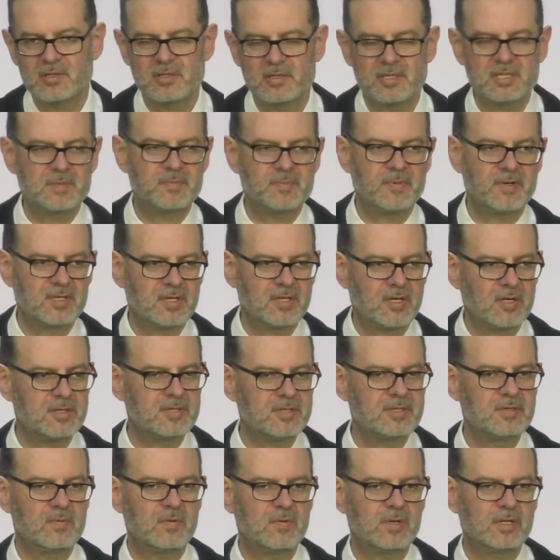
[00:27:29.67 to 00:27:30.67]
Is it
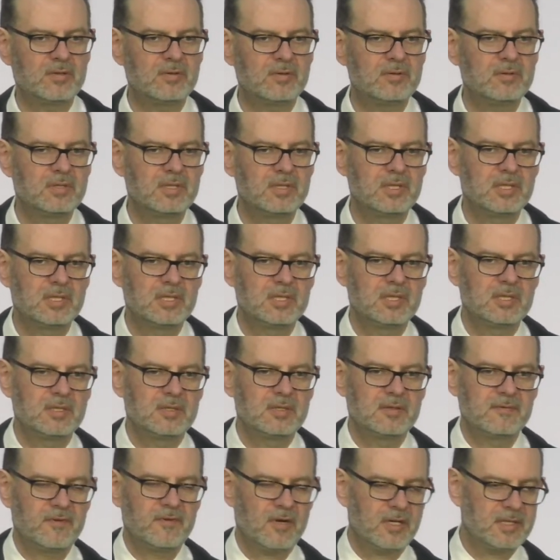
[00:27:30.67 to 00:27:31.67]
because you want to
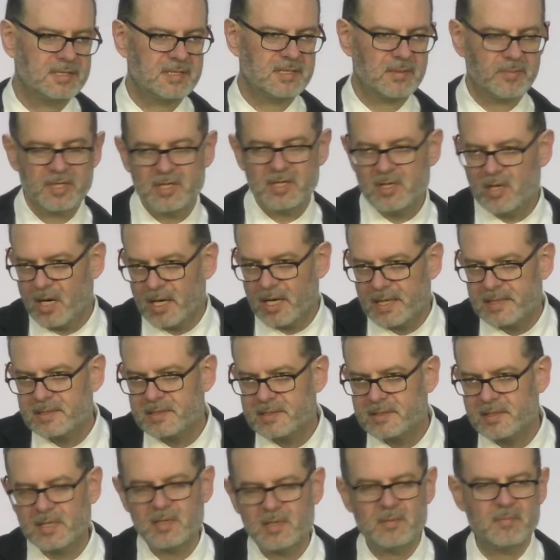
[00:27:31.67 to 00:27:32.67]
find someone
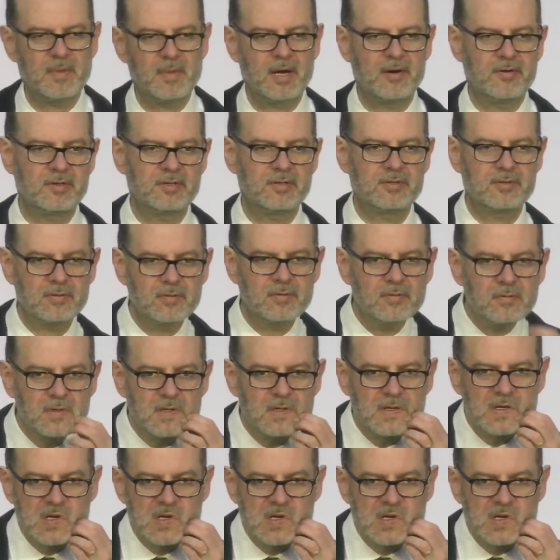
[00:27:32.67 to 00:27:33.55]
nice to get married to?